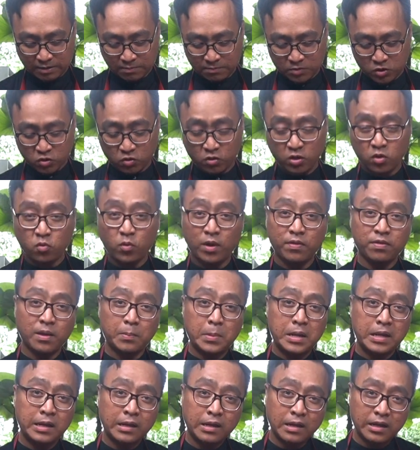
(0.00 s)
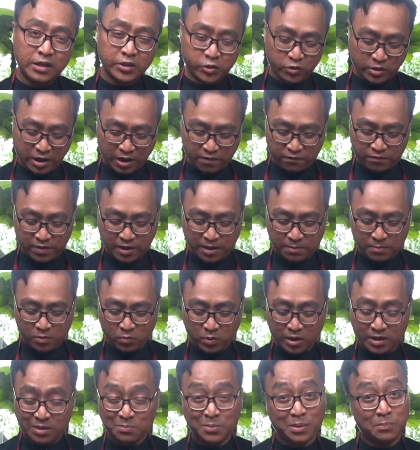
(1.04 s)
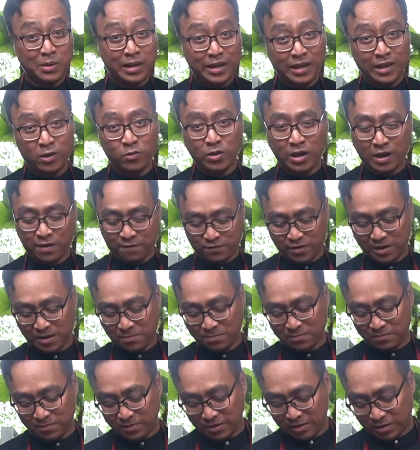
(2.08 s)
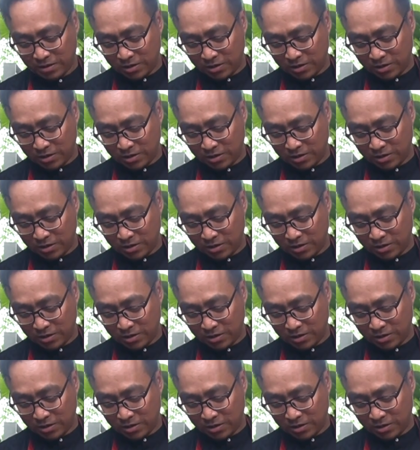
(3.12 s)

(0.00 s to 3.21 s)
So you want them in English, you have them. You want them in Malay, you have them.